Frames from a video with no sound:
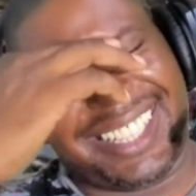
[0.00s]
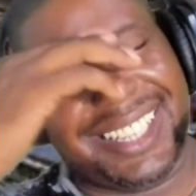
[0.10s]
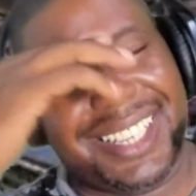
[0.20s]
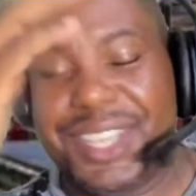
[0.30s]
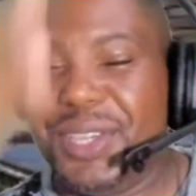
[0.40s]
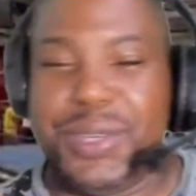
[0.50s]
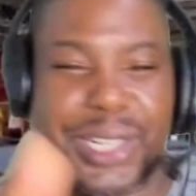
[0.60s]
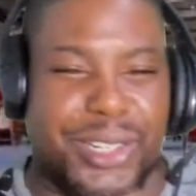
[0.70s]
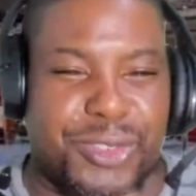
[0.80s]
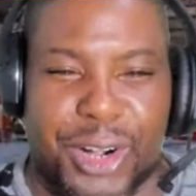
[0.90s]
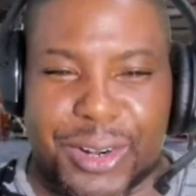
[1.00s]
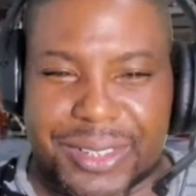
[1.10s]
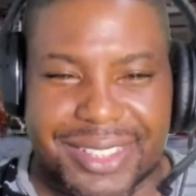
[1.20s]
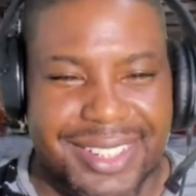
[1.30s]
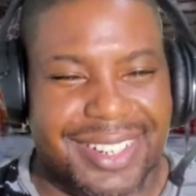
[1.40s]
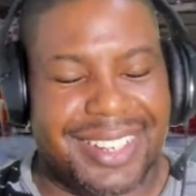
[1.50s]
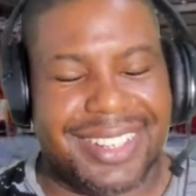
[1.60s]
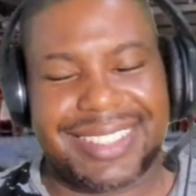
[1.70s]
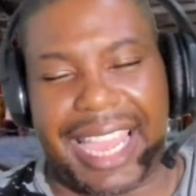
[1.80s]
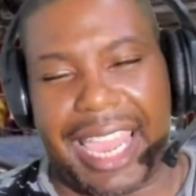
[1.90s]
You're just wrong,
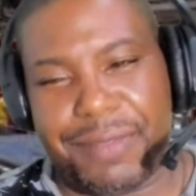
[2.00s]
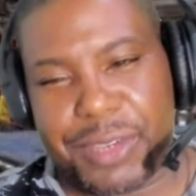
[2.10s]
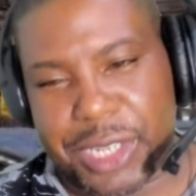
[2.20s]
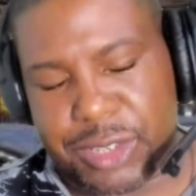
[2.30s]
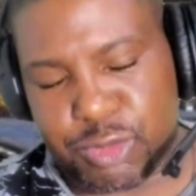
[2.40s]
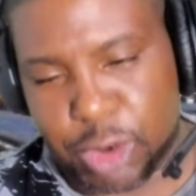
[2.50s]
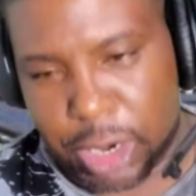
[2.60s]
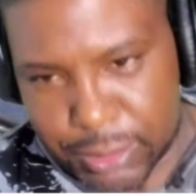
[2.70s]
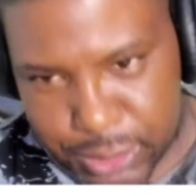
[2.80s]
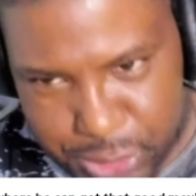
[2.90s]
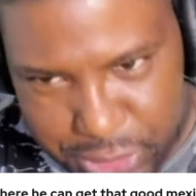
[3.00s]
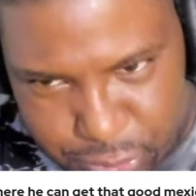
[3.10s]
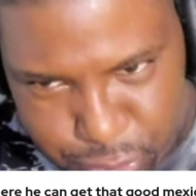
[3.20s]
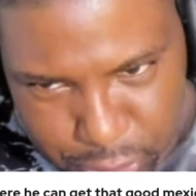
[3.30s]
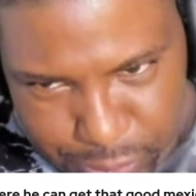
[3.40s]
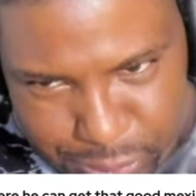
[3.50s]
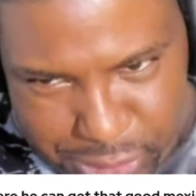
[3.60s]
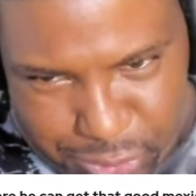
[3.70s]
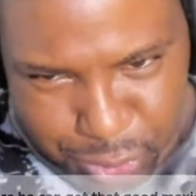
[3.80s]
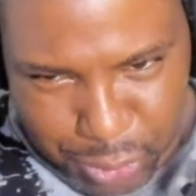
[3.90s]
Dave. You're just wrong. You're just wrong. You're just
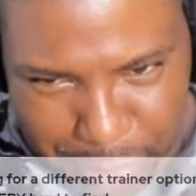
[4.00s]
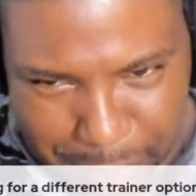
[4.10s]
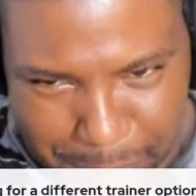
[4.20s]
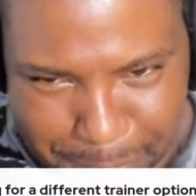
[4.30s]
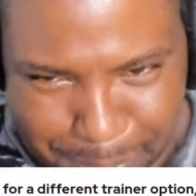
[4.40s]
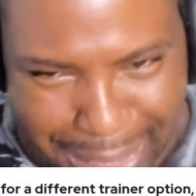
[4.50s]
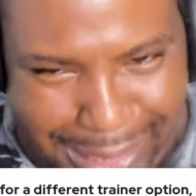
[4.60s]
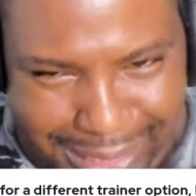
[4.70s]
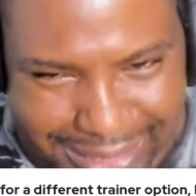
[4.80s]
wrong. But I like it.